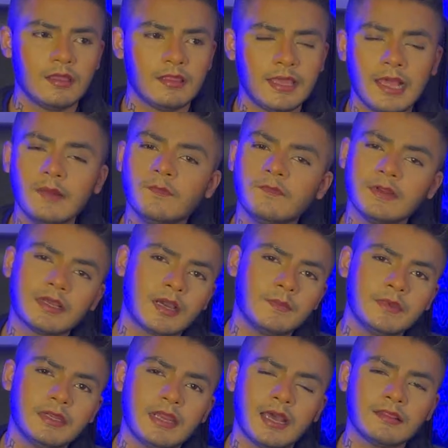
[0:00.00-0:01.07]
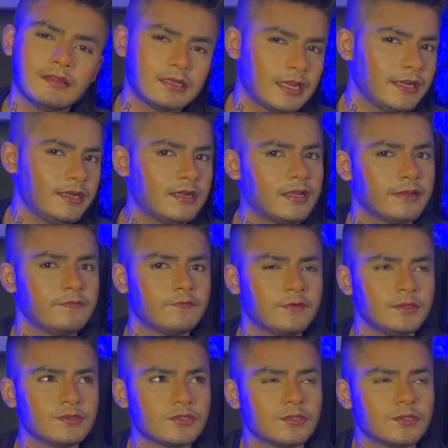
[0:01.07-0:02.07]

help will come in at the right time for you.